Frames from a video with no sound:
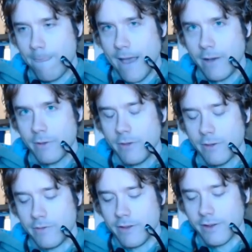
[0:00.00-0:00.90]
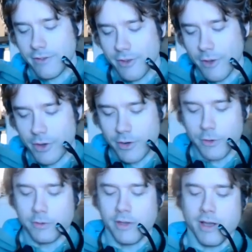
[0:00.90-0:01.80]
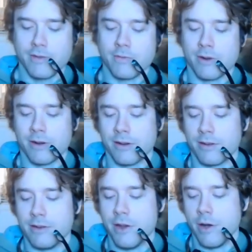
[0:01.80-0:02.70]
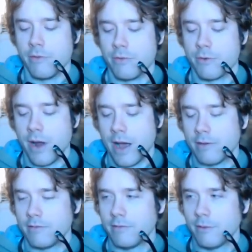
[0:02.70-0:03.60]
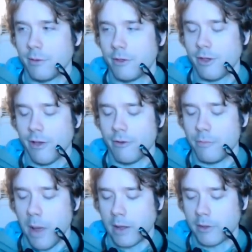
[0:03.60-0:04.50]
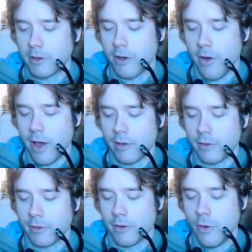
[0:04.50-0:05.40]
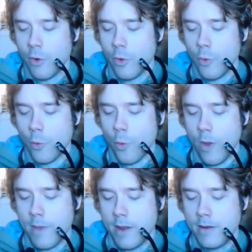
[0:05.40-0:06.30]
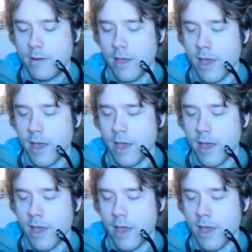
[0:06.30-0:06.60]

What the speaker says: Thousands of years ago, the Toltec were known throughout southern Mexico as women